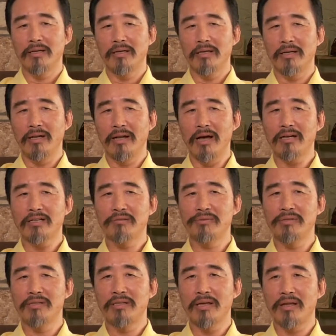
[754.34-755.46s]
lack of
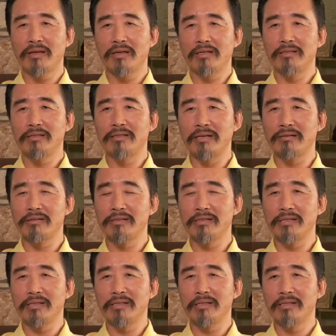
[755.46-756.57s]

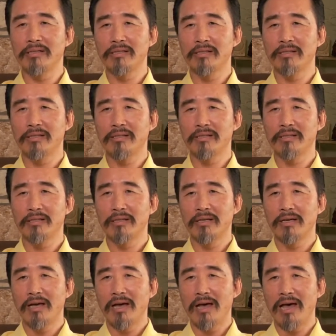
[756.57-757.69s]
integrity
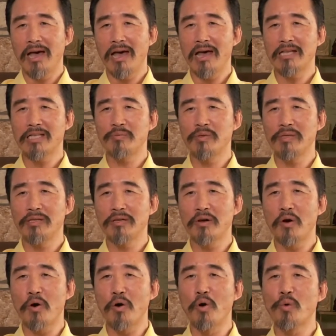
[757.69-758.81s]
has been
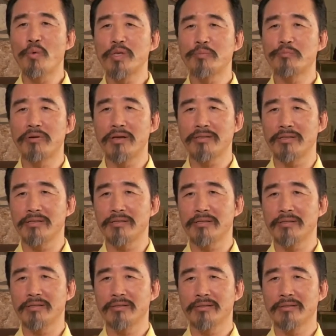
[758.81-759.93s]
always present.
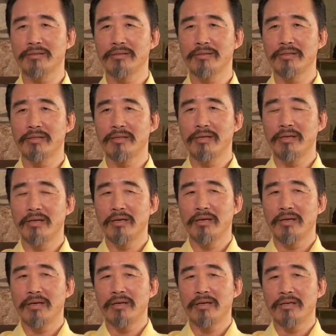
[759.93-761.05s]

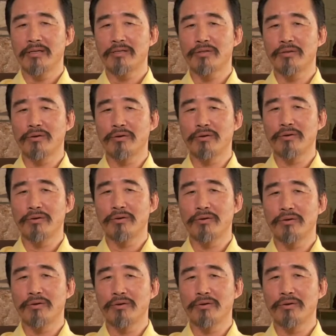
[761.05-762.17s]
So,
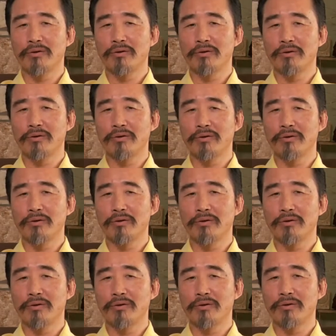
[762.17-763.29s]
and in
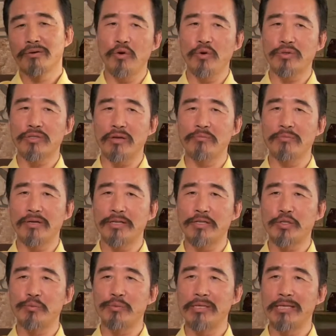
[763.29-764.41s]
order for somebody
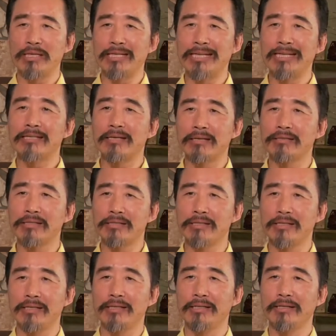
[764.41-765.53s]
to be in
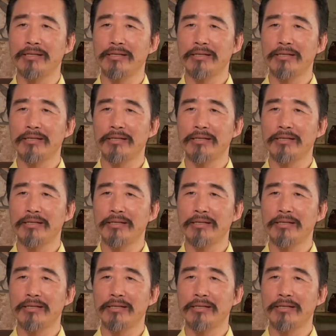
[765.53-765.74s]
integrity,